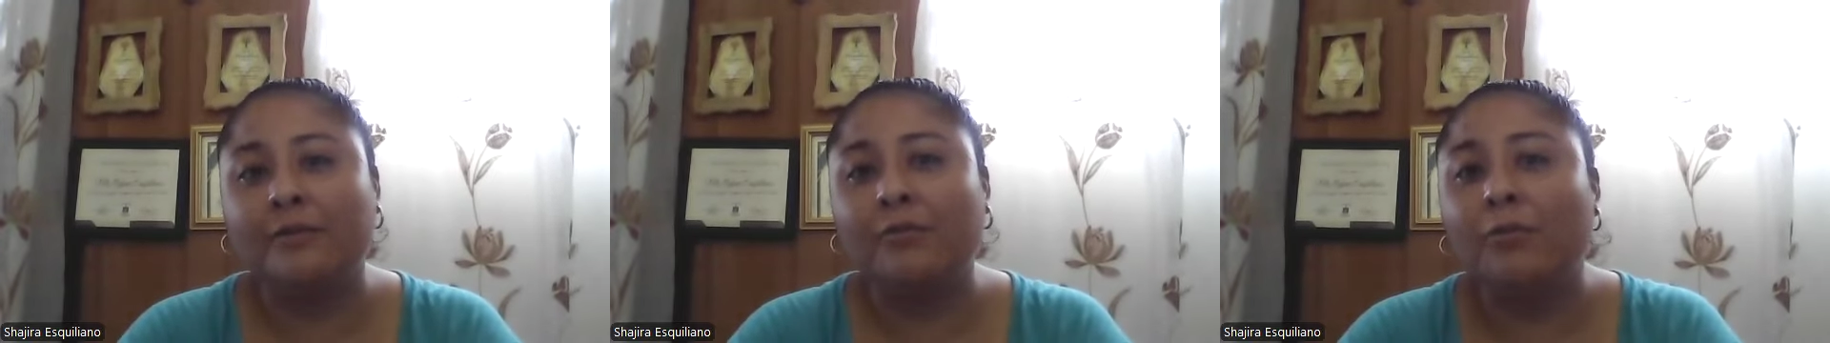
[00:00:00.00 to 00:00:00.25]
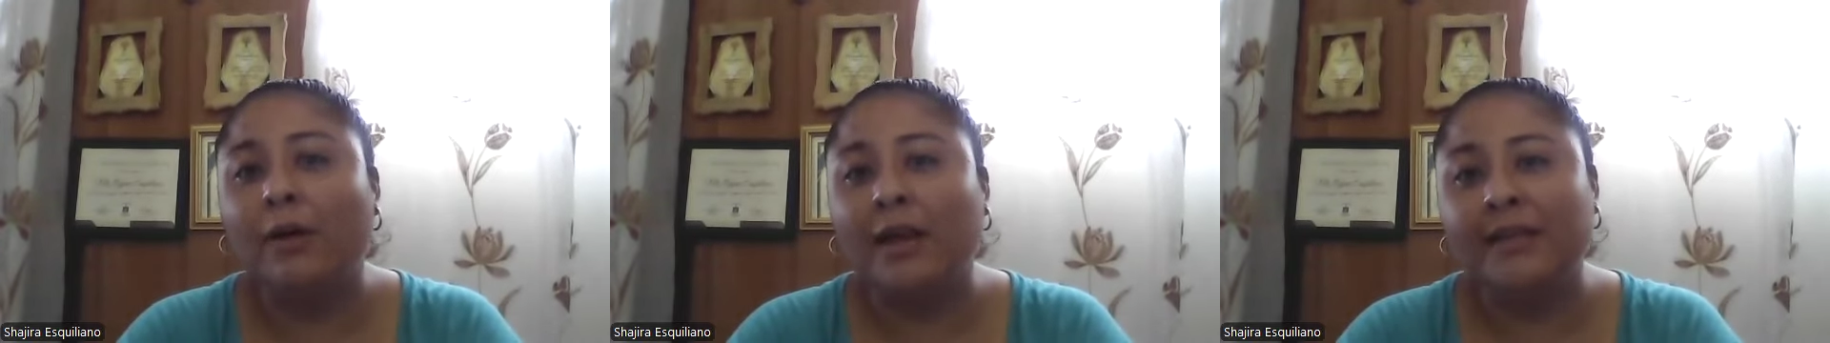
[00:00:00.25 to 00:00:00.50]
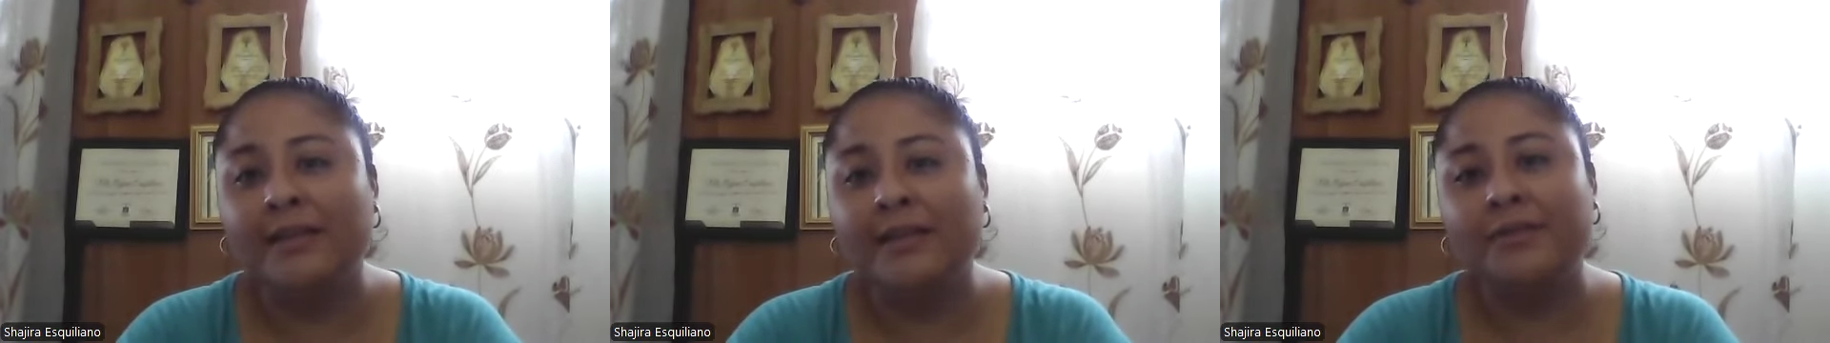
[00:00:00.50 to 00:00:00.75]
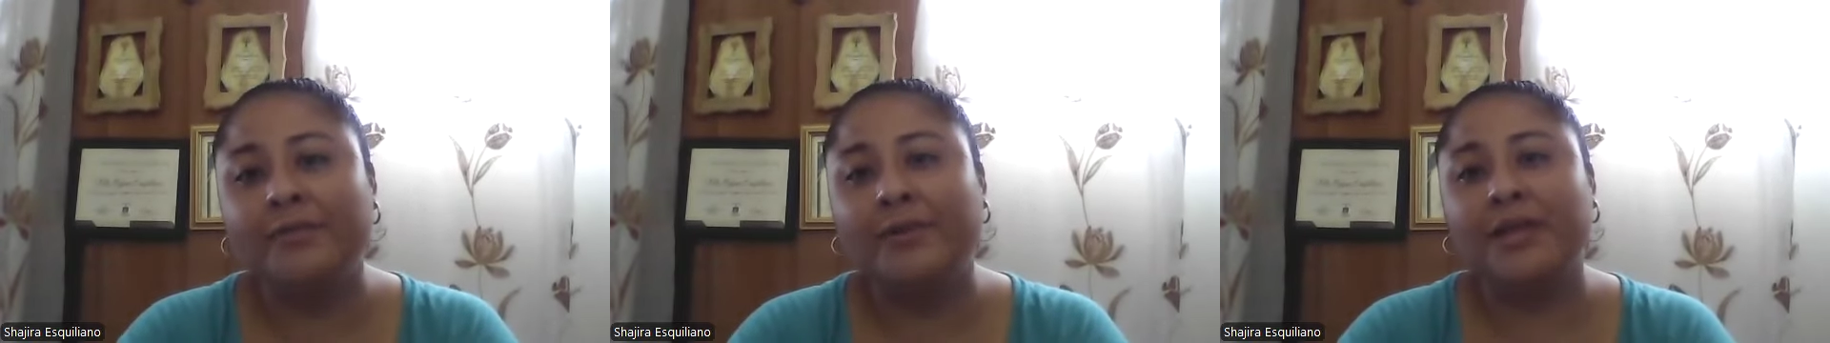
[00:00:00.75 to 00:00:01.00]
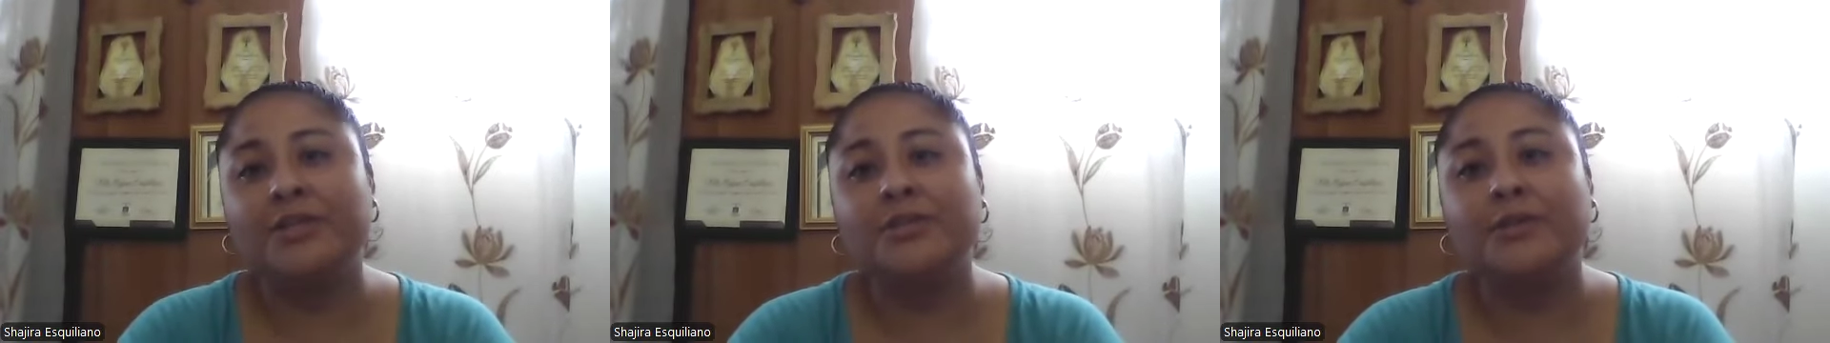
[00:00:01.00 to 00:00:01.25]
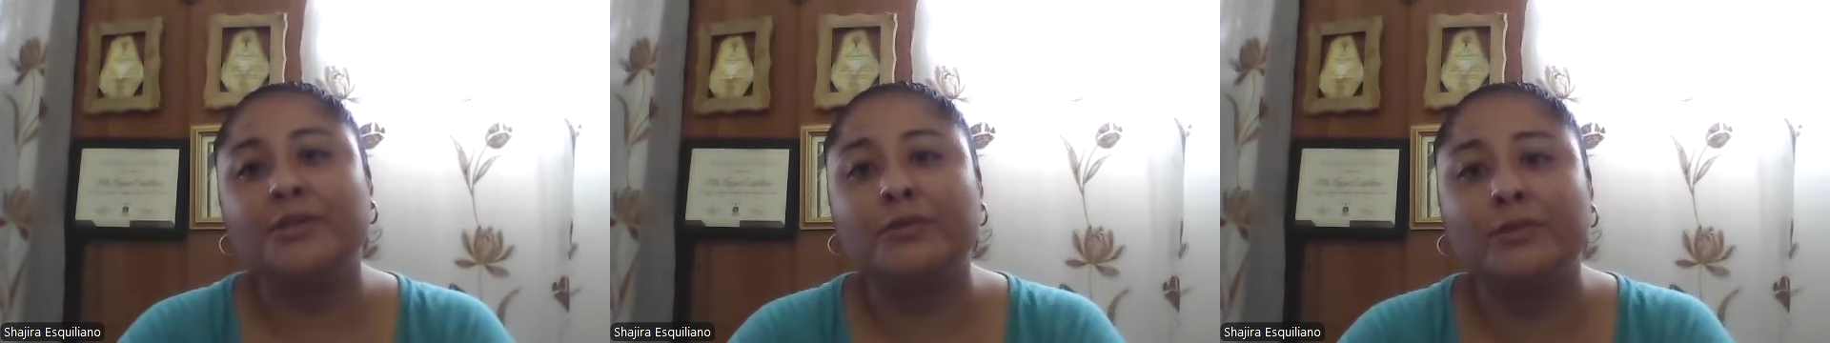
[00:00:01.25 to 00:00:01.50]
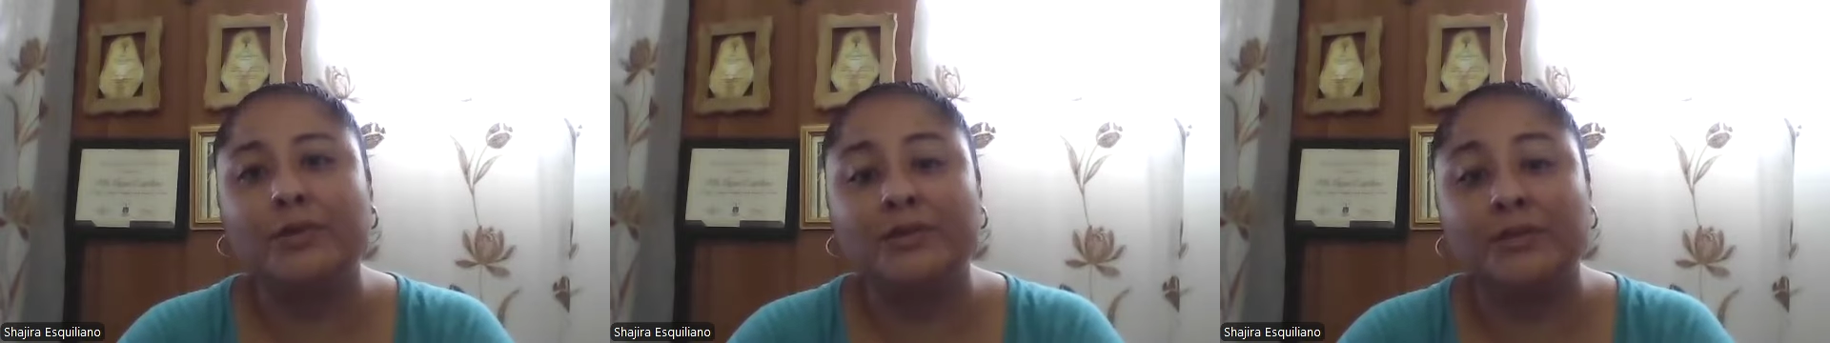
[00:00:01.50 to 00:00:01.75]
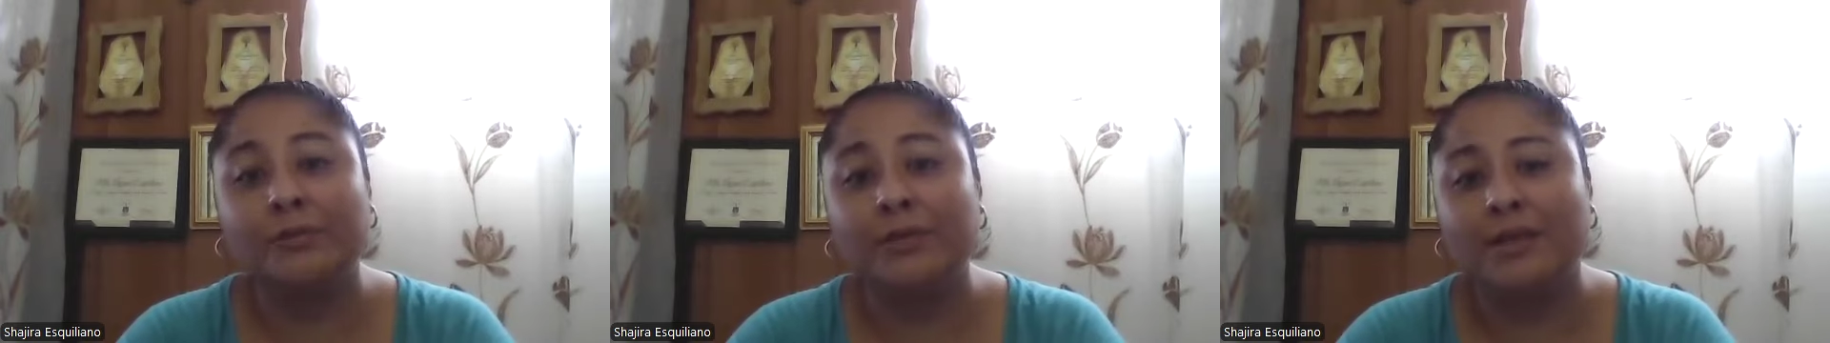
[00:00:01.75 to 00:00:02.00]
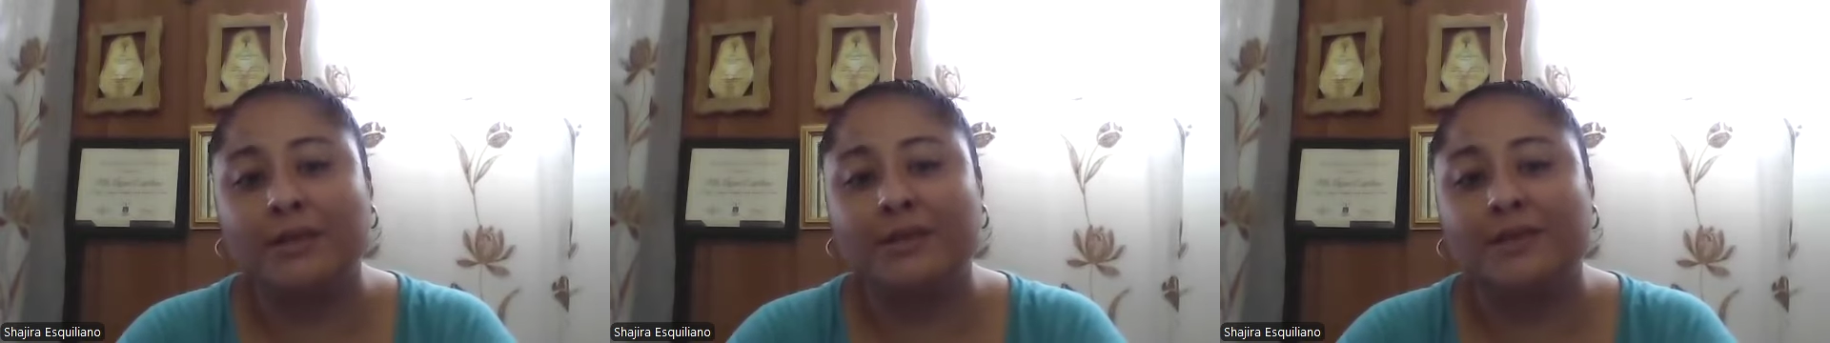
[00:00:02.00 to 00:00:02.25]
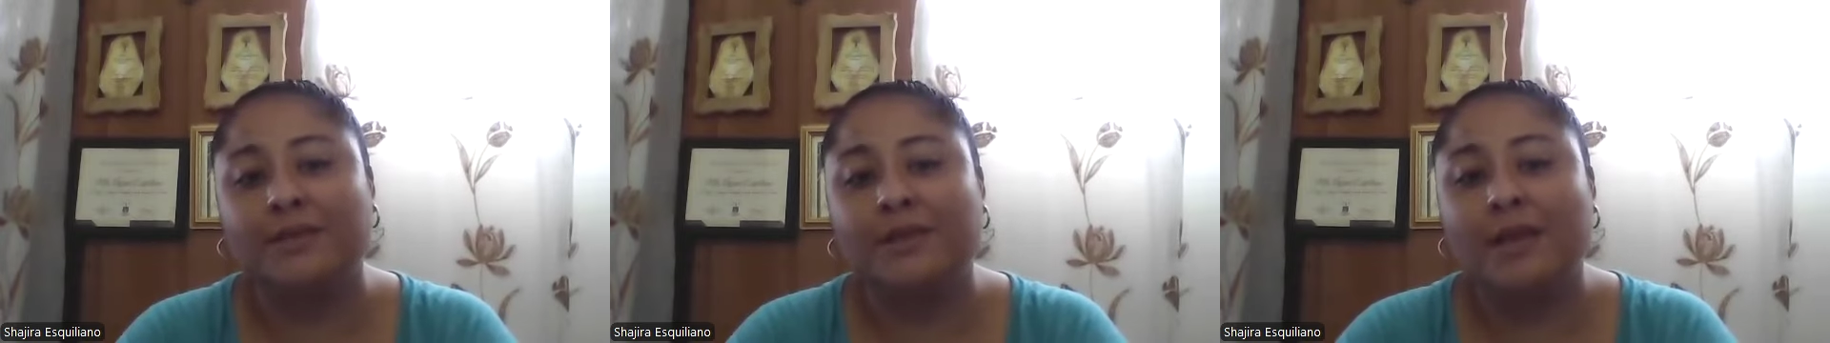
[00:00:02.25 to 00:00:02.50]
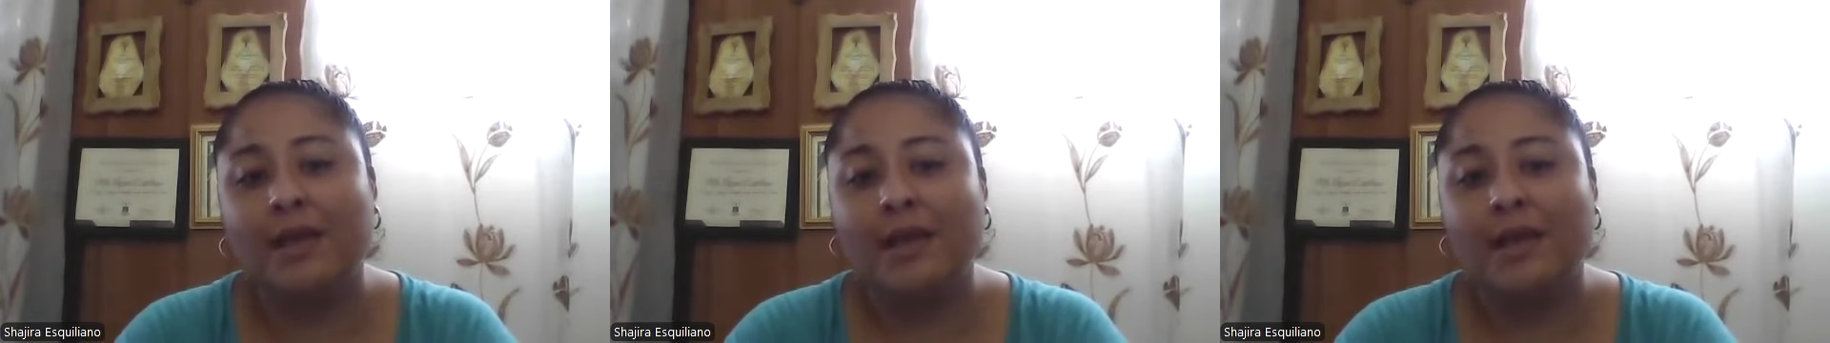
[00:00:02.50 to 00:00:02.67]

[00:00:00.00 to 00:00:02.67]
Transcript: quality education to our students.